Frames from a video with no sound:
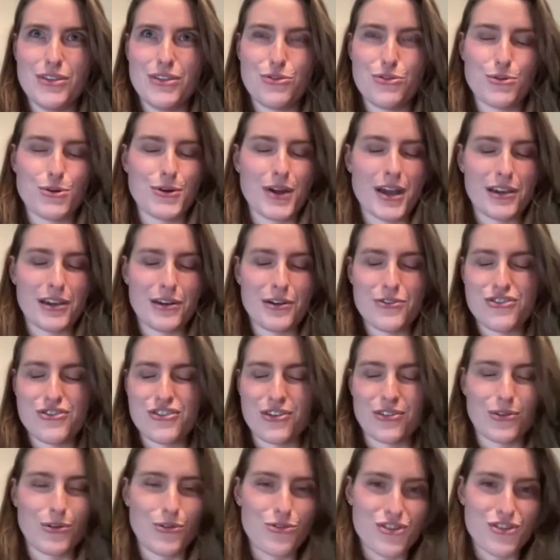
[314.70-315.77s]
through hiker
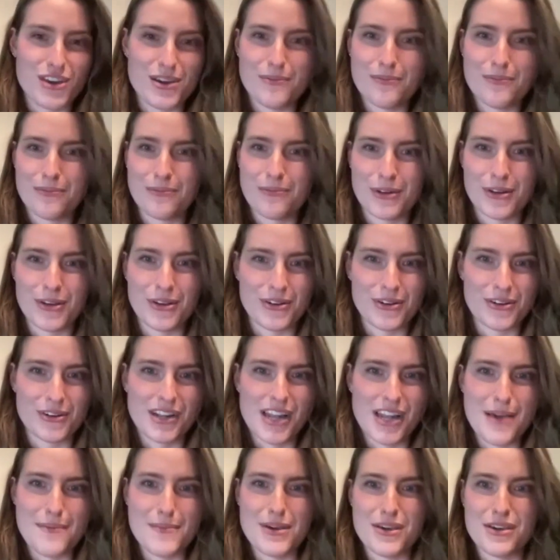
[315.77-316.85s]
jungle gym where you're
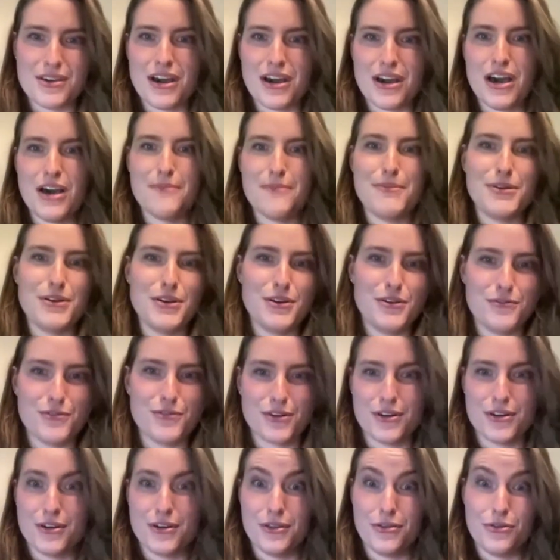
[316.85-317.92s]
climbing up and over
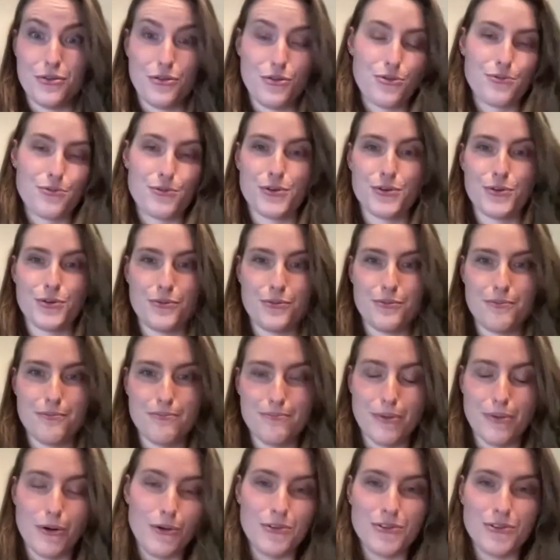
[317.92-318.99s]
and through
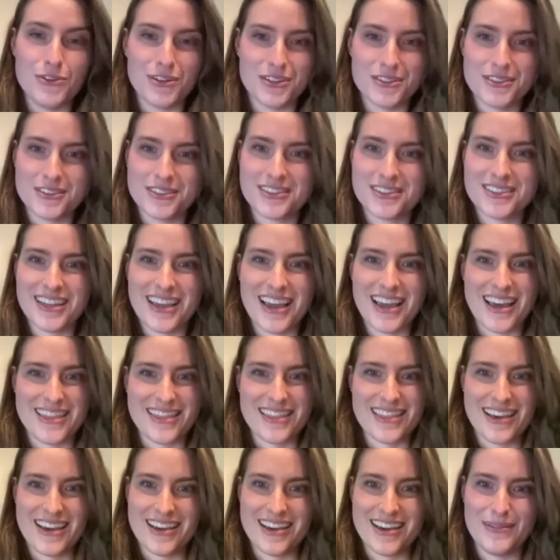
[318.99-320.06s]
boulders. And
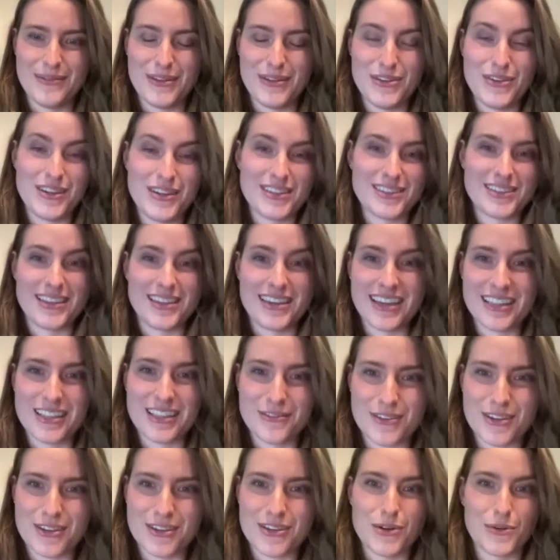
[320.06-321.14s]
then when you get to the end
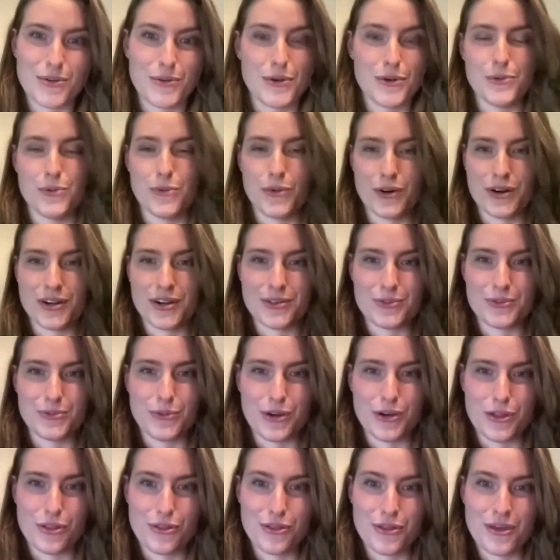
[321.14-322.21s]
of it, you're rewarded
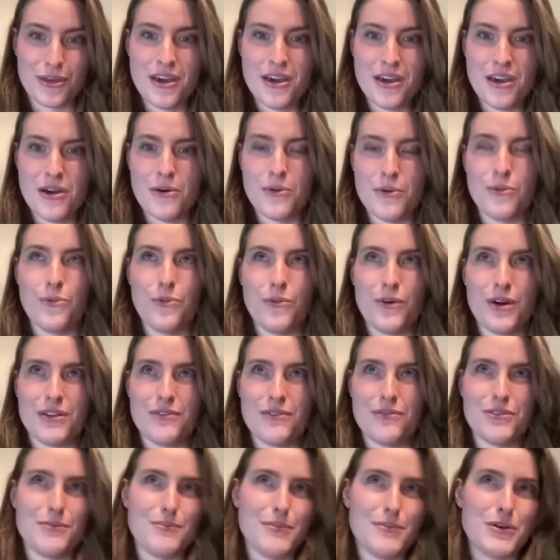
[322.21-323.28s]
with one
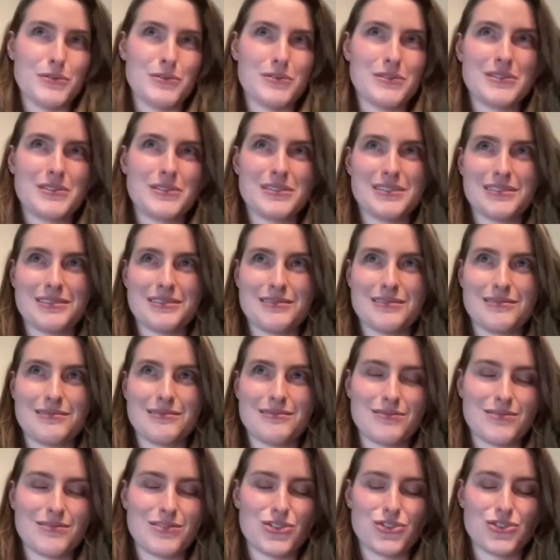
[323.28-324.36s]
of the most
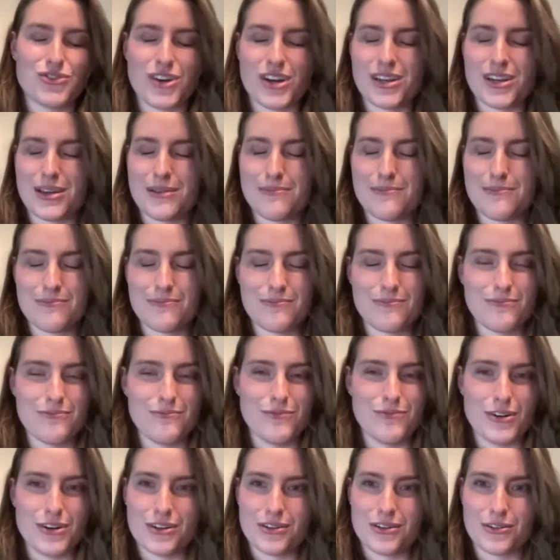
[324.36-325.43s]
straight up
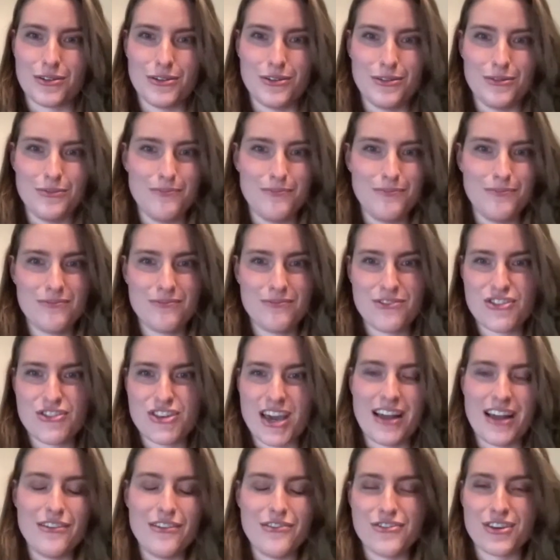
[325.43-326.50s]
vertical
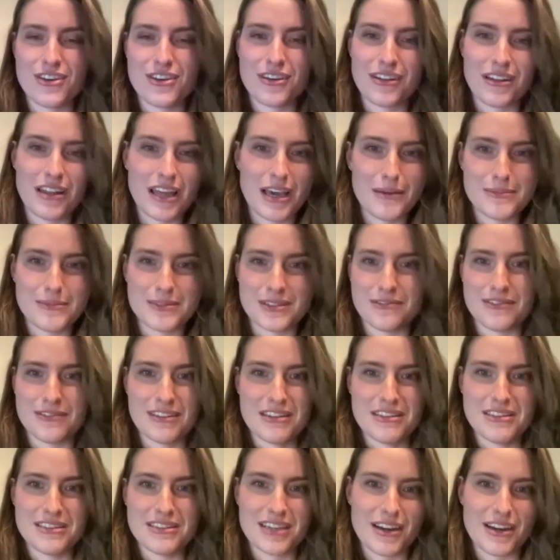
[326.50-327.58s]
challenging climbs of the
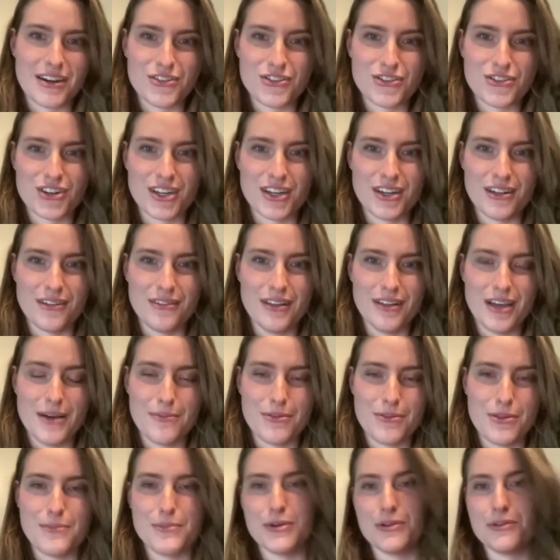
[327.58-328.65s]
entire trail up
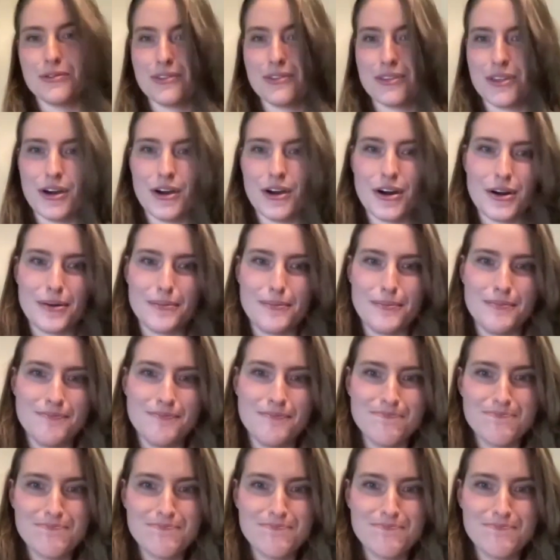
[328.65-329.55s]
the arm.